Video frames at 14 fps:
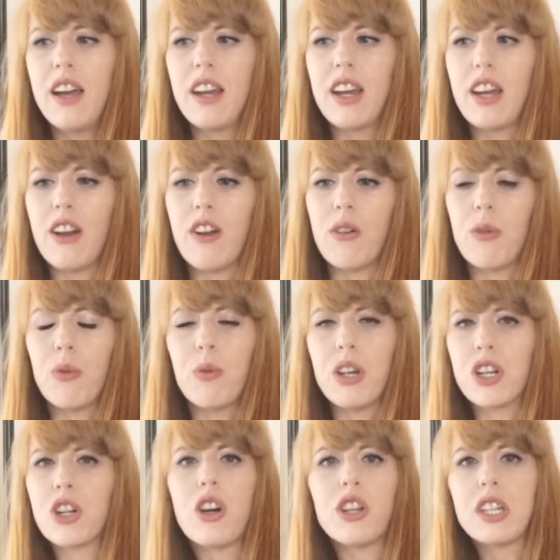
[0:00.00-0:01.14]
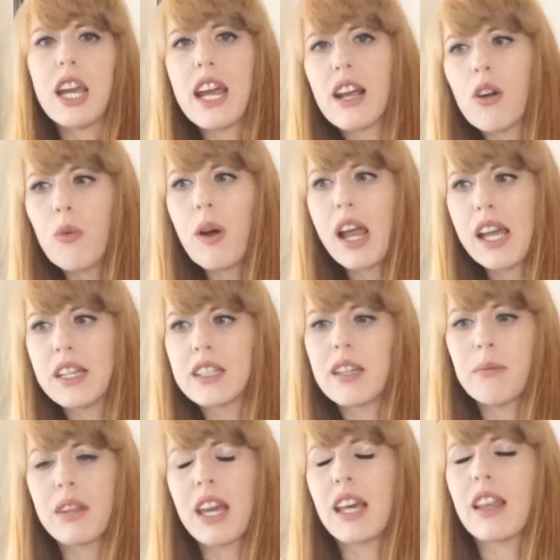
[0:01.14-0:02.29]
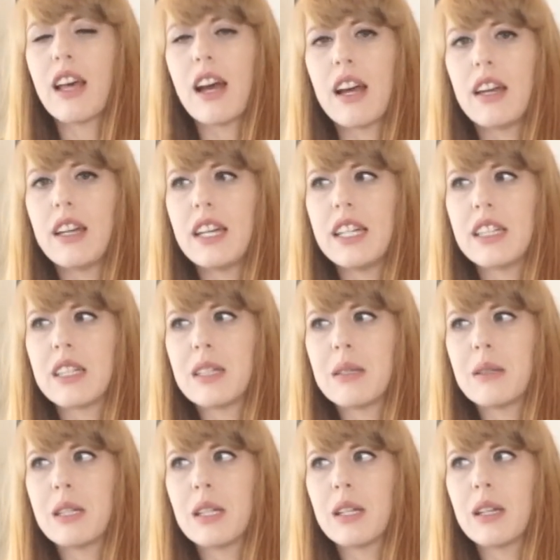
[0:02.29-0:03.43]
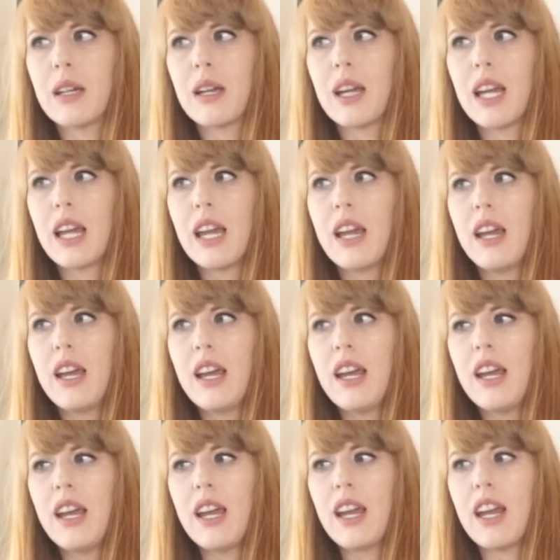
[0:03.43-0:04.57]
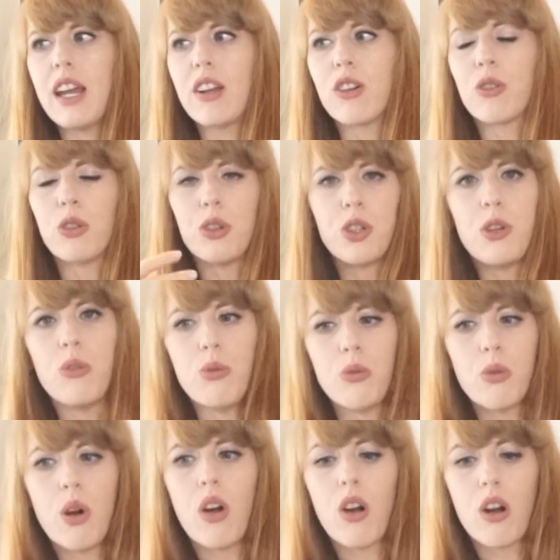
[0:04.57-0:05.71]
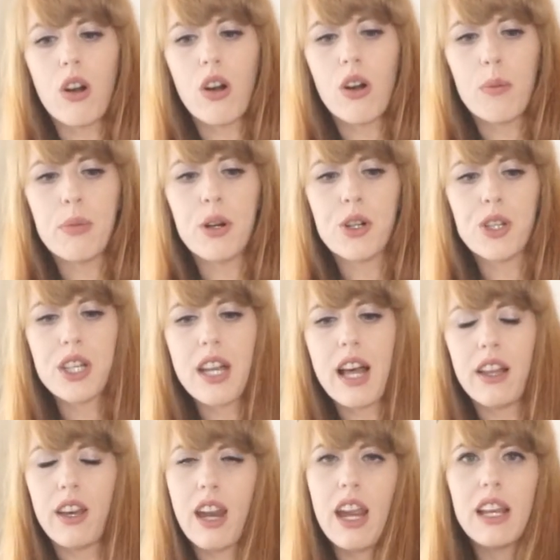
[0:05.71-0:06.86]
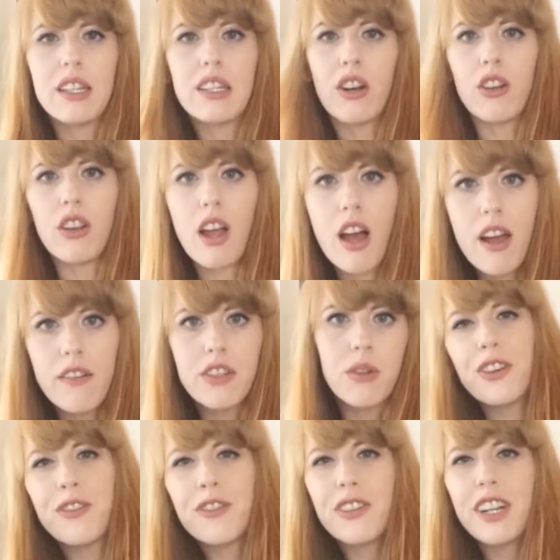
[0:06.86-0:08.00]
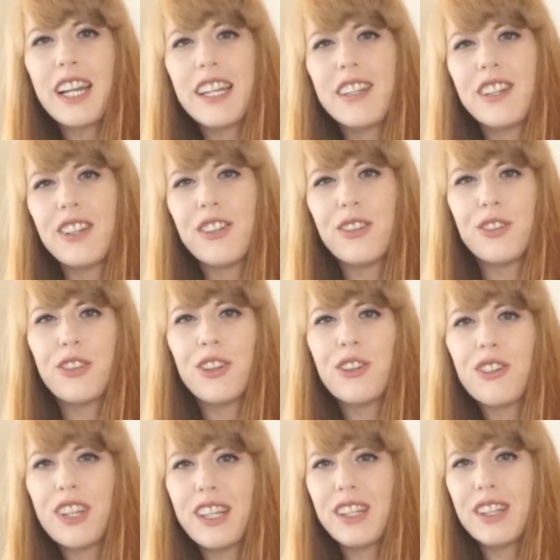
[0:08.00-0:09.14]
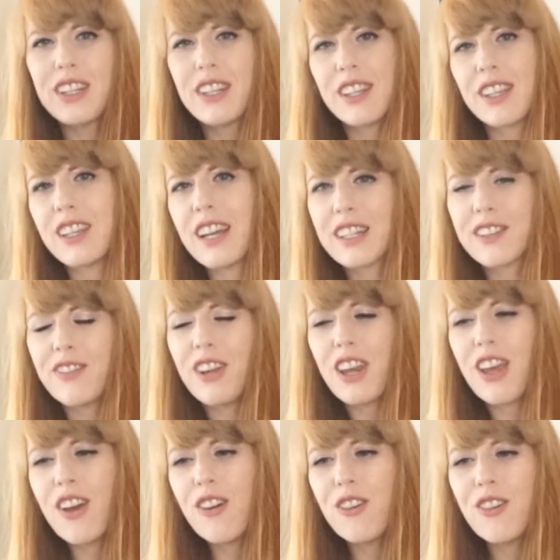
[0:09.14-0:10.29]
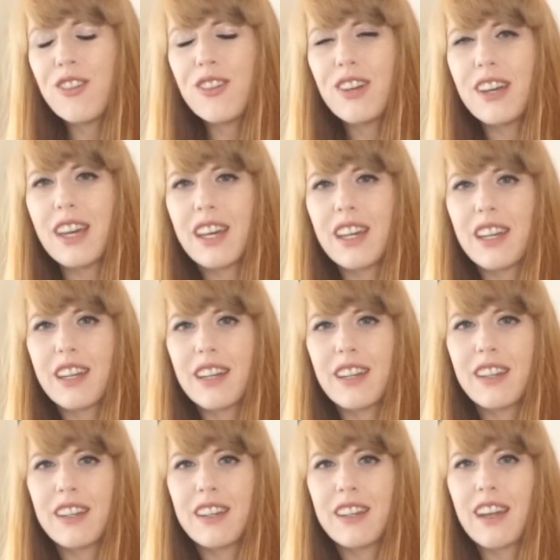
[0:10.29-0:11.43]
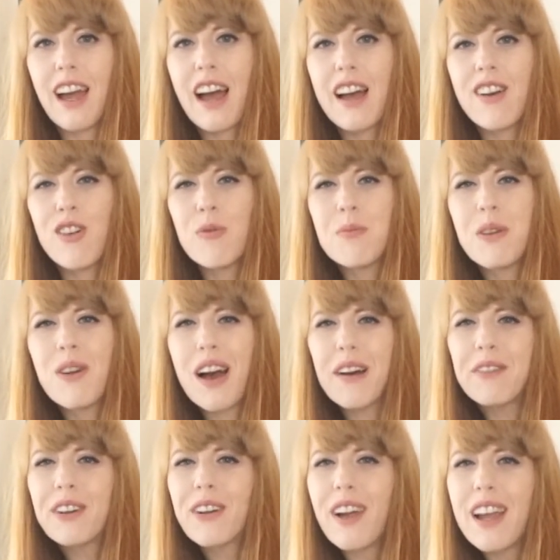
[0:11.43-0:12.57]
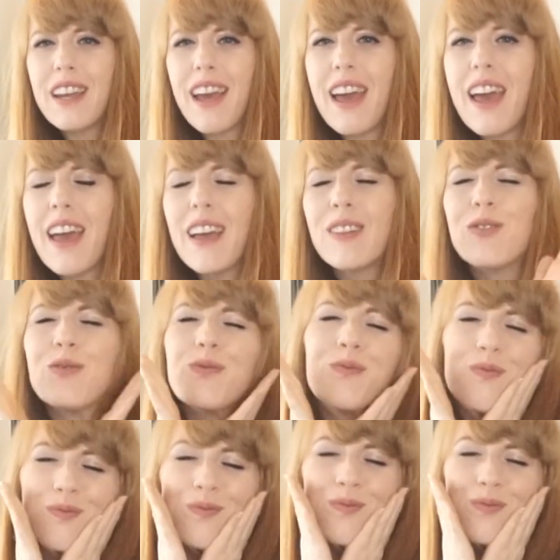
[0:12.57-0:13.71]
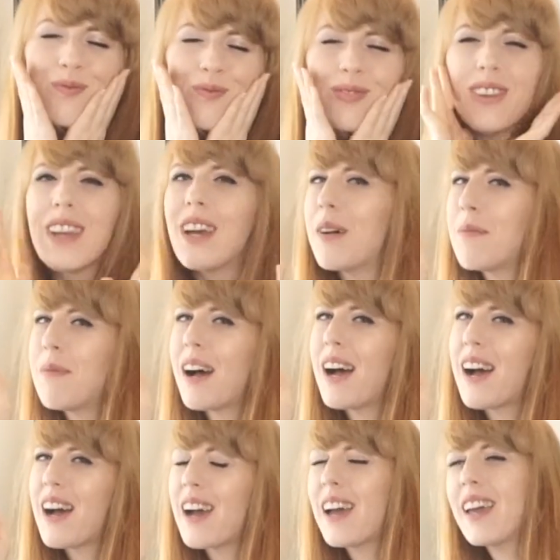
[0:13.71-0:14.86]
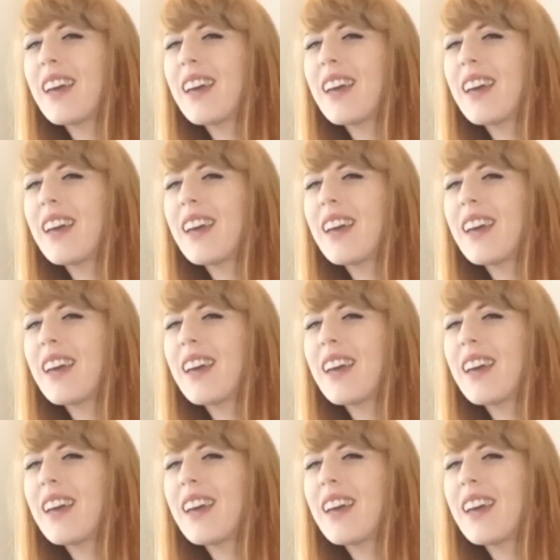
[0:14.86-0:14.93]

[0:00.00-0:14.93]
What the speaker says: you know, we should all take away something that is integral to our personalities and our lives. Feel free to tune in to the next video, and I hope you have a great day. Bye.